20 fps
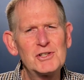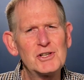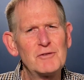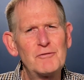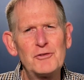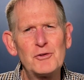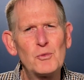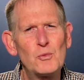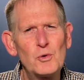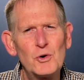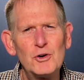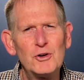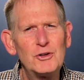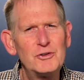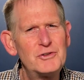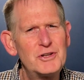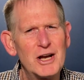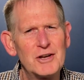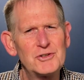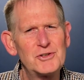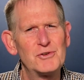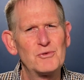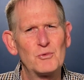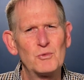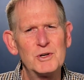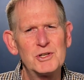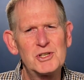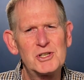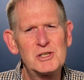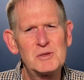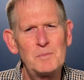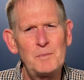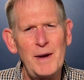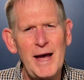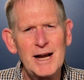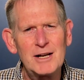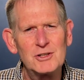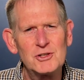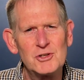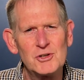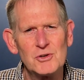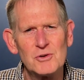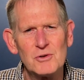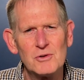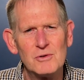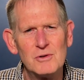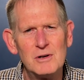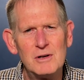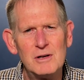if the world doesn't respect you.